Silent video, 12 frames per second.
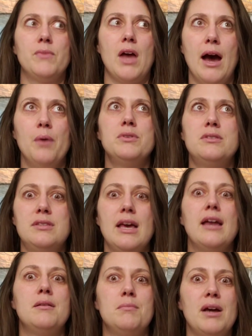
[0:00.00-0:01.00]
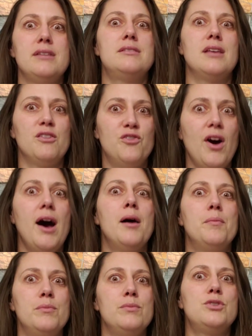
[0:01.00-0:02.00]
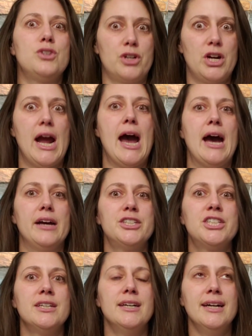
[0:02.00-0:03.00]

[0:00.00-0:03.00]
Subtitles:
I was setting myself up to crash.